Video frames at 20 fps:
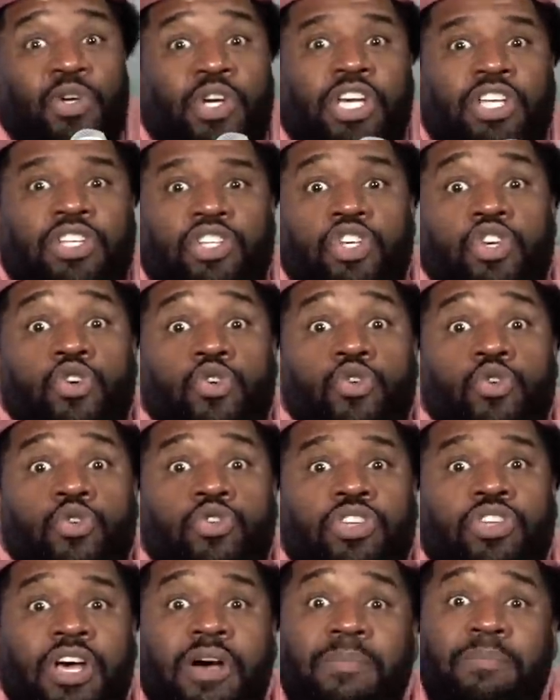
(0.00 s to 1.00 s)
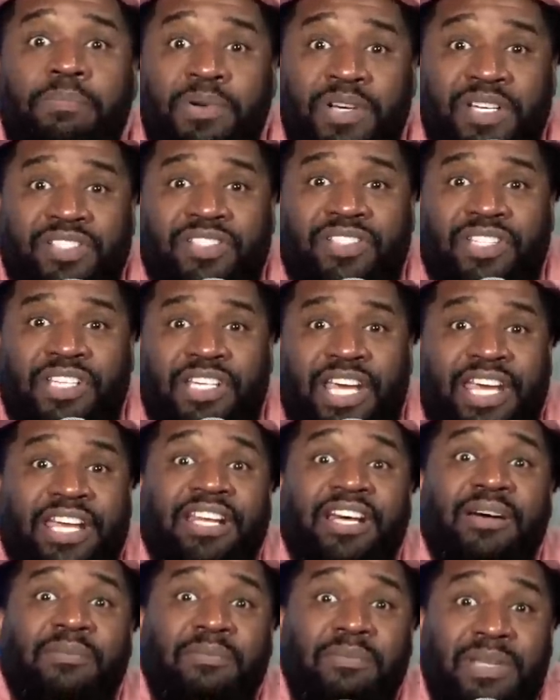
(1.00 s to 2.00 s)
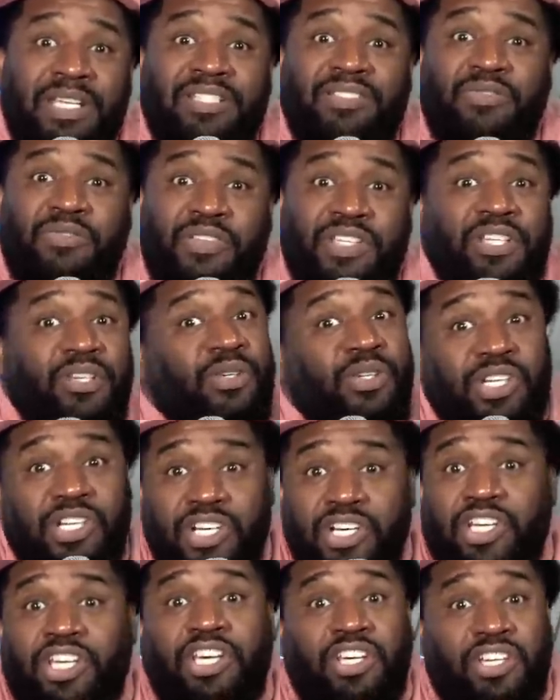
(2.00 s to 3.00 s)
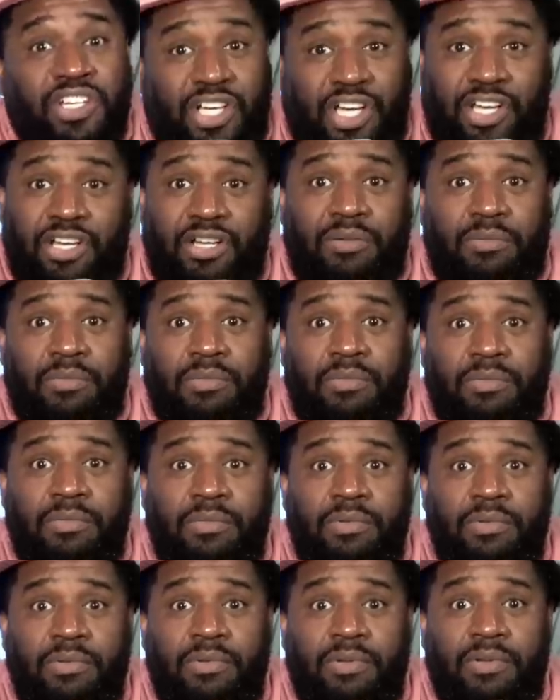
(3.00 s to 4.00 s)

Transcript: if you can use her pussy and her Misfield cookie hookup,